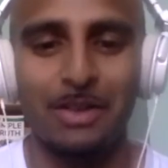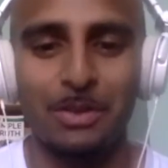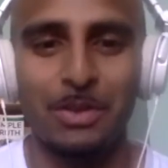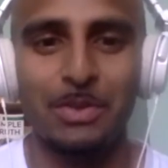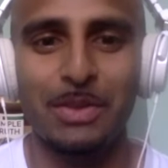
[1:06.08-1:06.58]
It
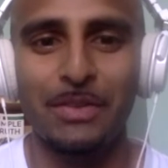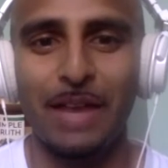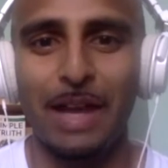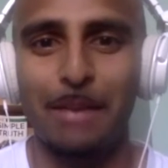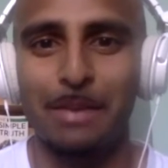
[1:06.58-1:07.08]
was with
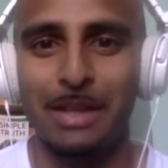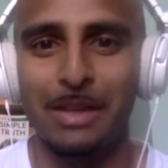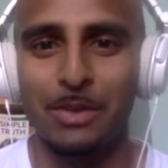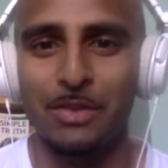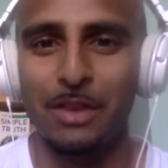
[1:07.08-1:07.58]
family. It
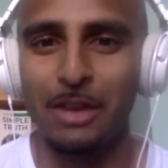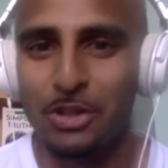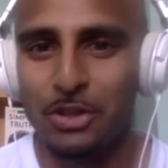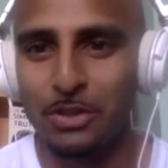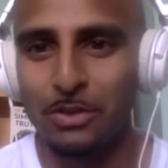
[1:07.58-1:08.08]
was very
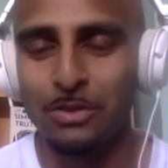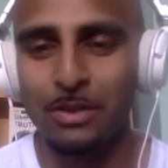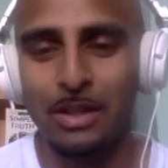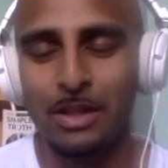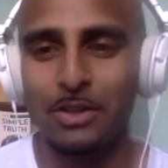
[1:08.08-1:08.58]
chill.
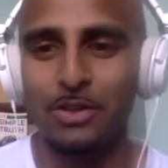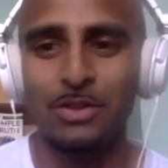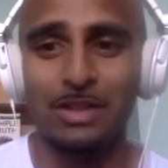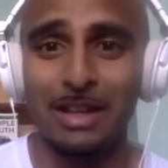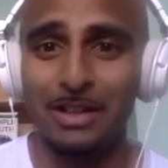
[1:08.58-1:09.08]

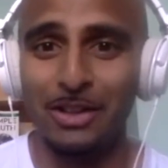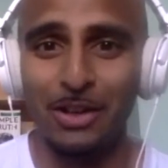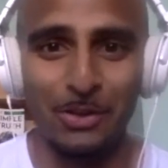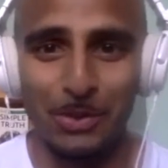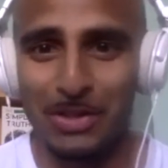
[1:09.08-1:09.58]
Usually I'd
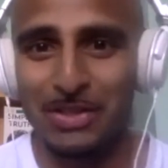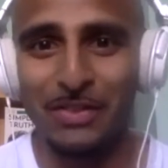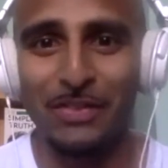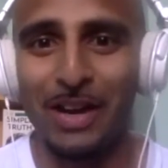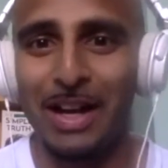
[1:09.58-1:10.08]
go and watch the
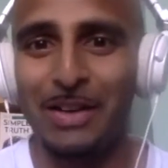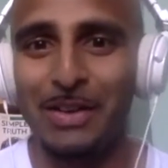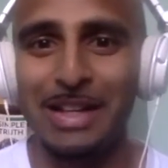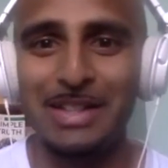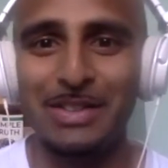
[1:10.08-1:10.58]

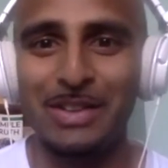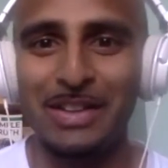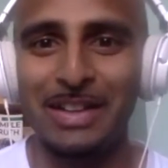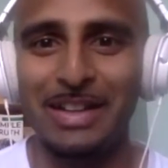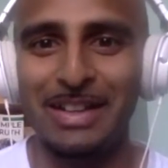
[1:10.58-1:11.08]
fireworks and all
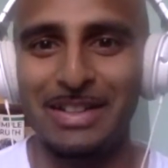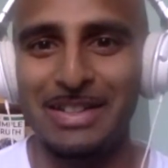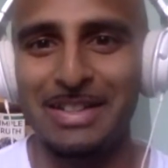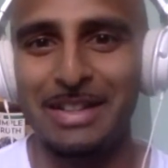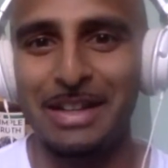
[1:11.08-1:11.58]
that. I
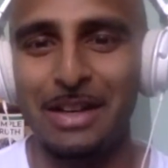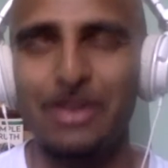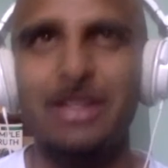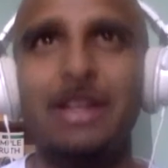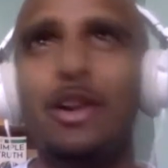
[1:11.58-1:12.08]

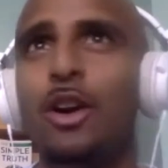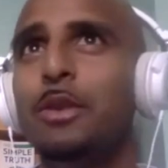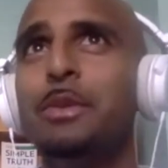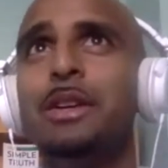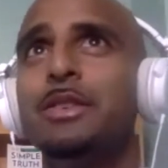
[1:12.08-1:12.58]
was at
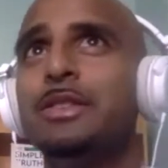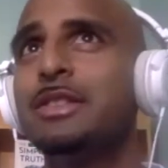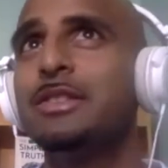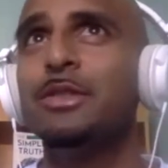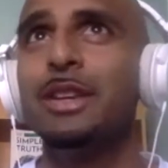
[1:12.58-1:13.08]
home and I was
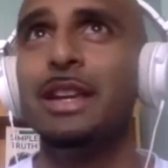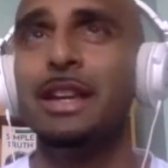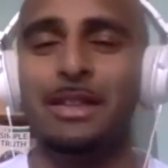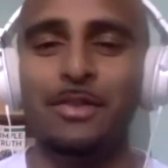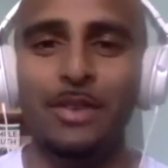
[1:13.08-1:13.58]
just looking
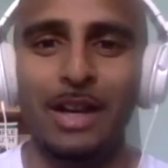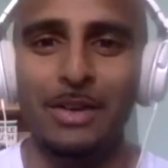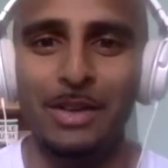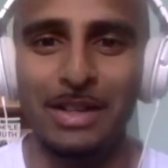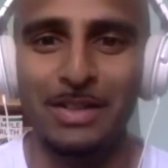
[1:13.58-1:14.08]
at the
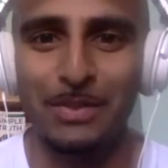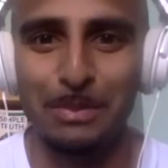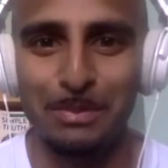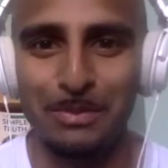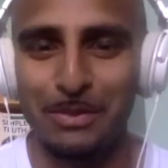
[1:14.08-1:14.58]
fireworks
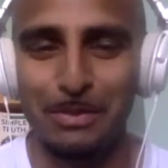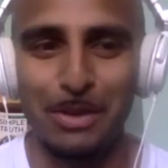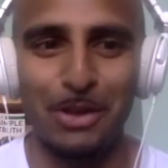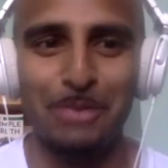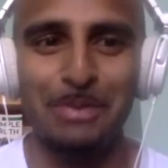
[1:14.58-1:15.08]
from
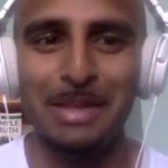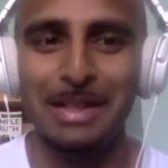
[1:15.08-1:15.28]
home.